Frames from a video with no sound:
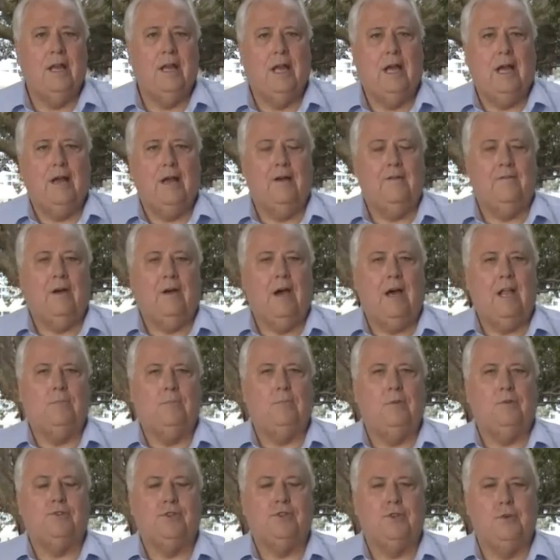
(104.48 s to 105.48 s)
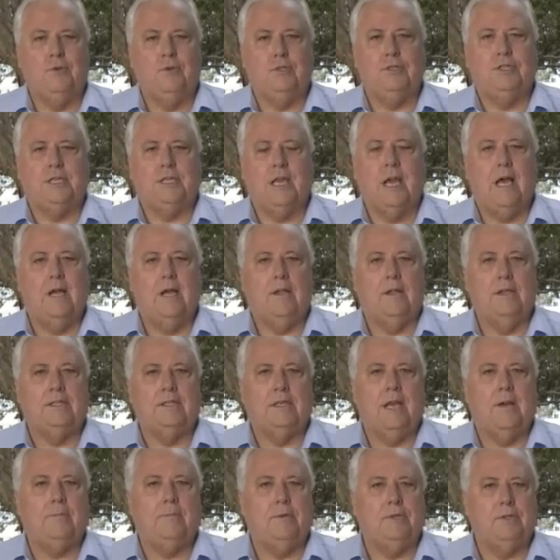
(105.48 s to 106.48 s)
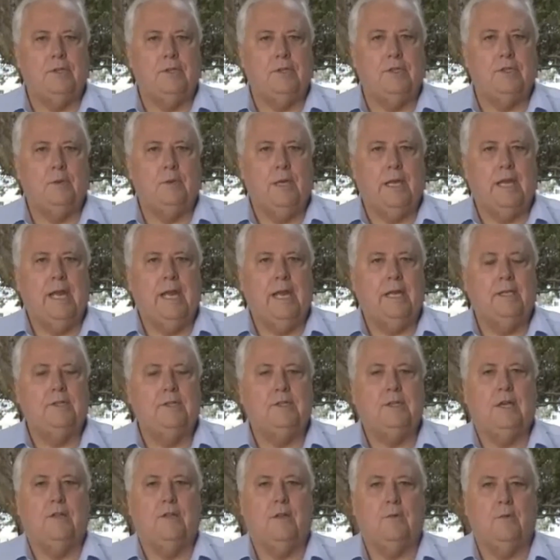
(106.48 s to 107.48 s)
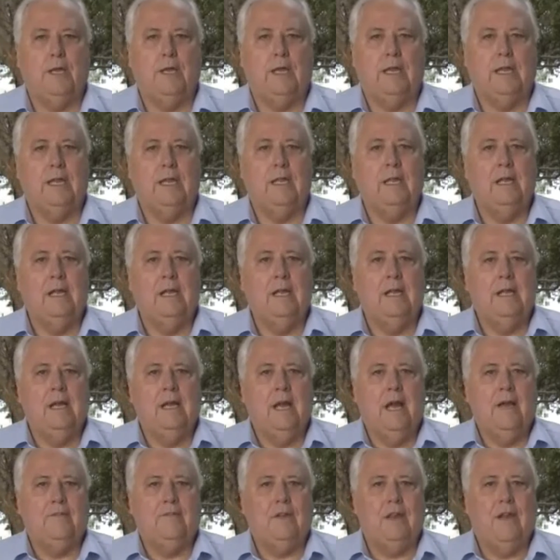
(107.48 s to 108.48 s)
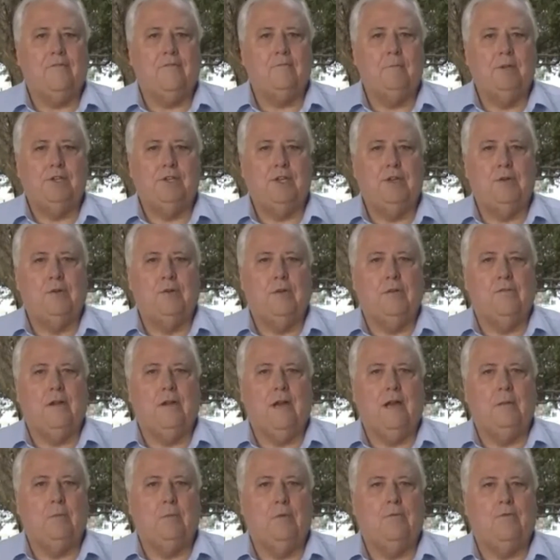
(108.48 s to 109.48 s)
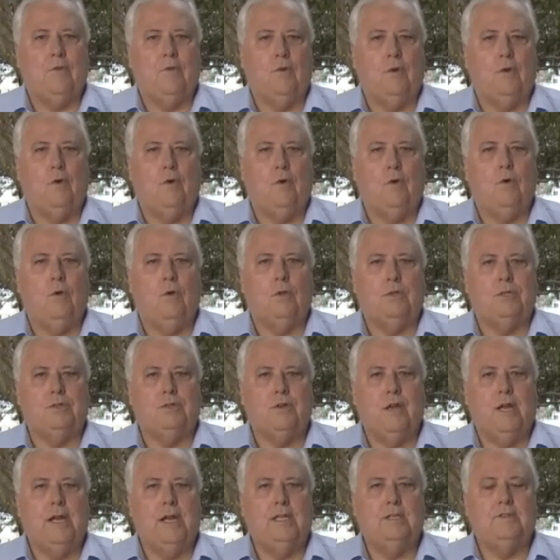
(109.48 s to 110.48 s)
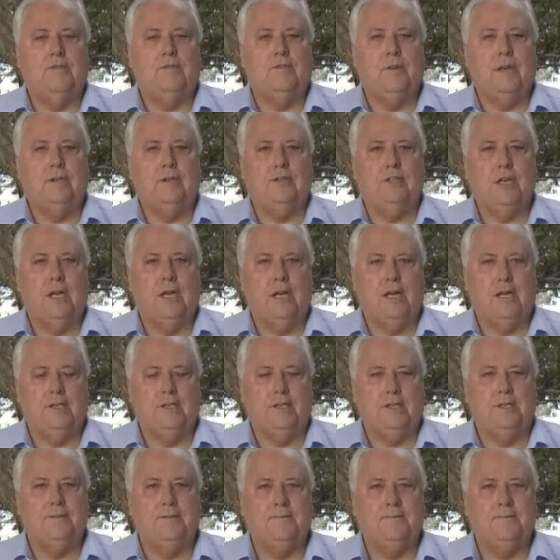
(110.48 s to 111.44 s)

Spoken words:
available to scale this up as soon as we can, so that we can have enough material available for all Australians free of charge.